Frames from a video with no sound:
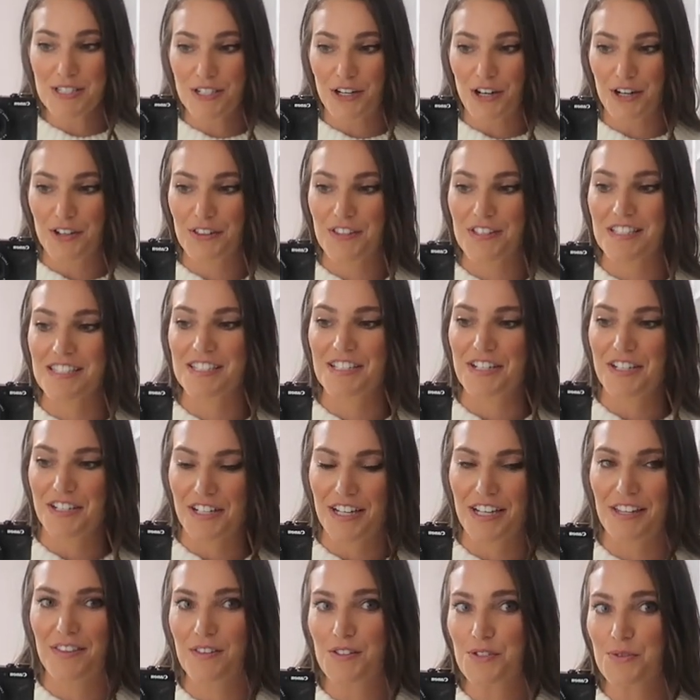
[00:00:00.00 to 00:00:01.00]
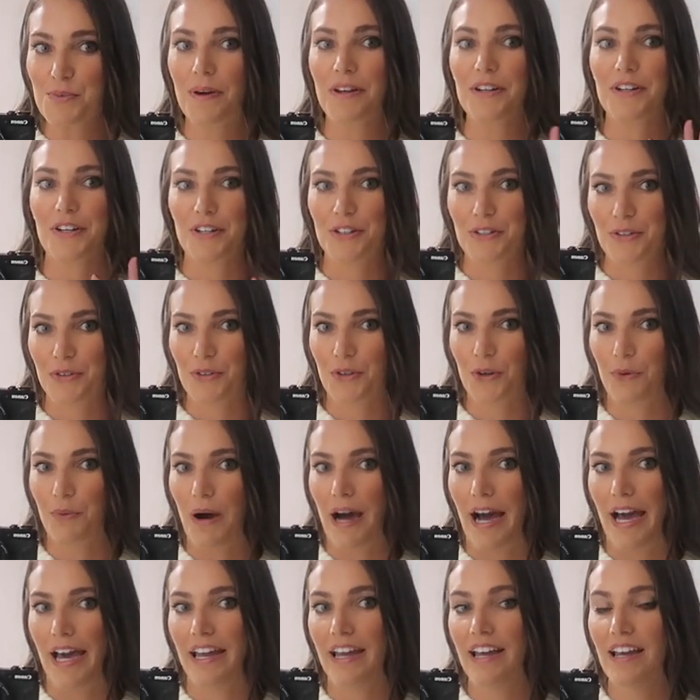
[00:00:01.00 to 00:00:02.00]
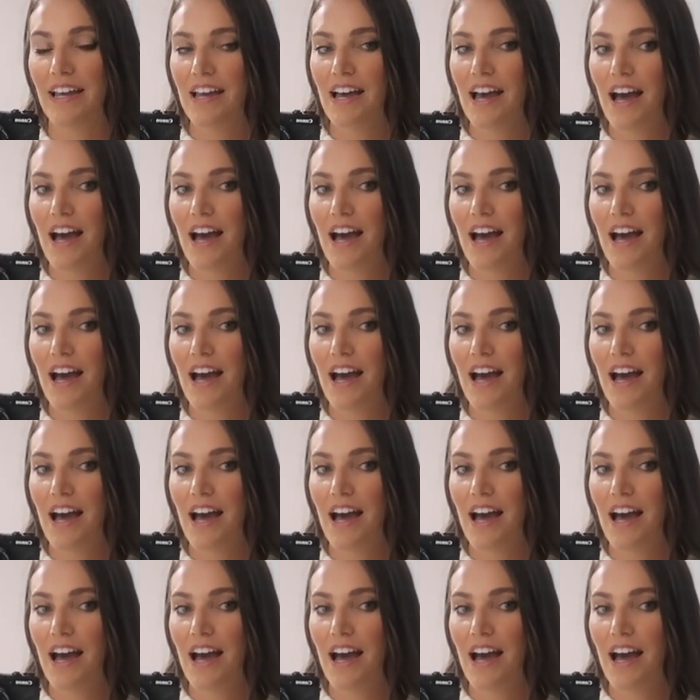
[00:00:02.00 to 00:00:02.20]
card this year in the sweater, you'll know why.